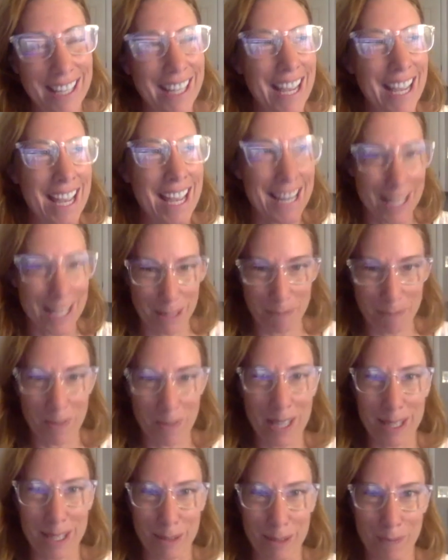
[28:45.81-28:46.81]
And
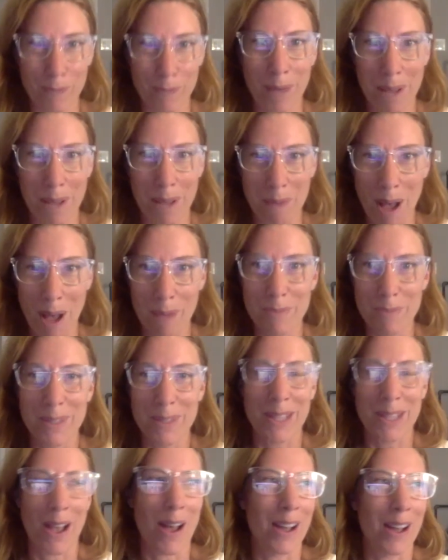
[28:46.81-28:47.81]
it's my mom's
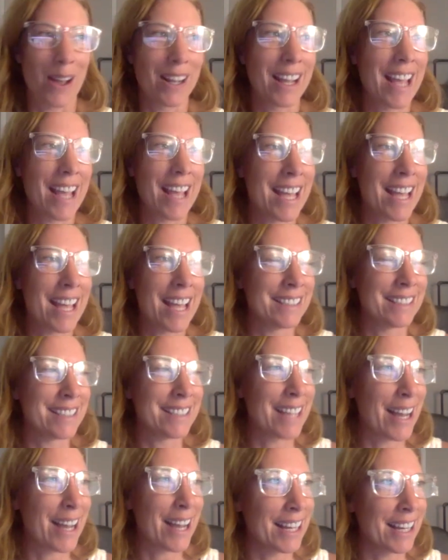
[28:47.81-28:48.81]
song. And
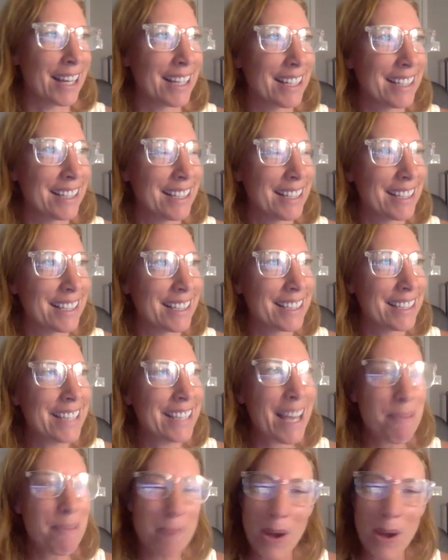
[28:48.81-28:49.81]
yeah,
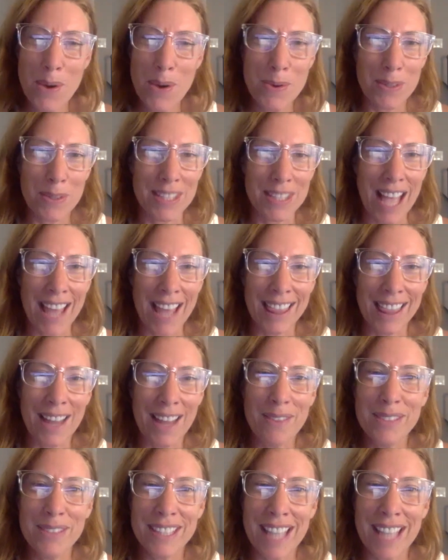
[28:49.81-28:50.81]
bones. I
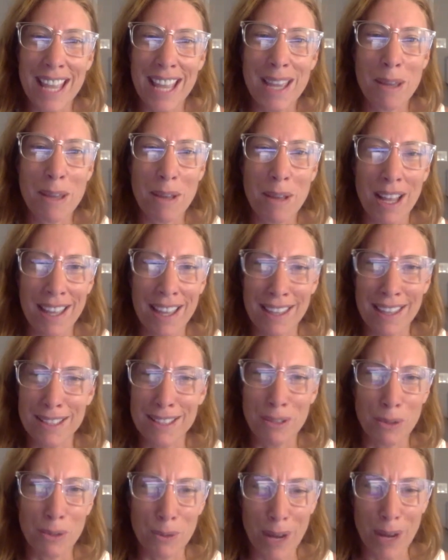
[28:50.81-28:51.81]
love saying it's a
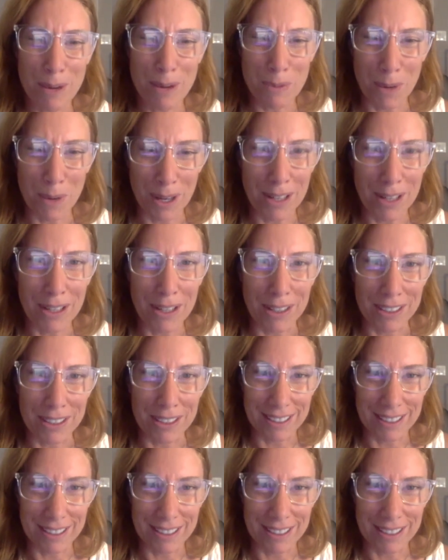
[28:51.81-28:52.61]
great word.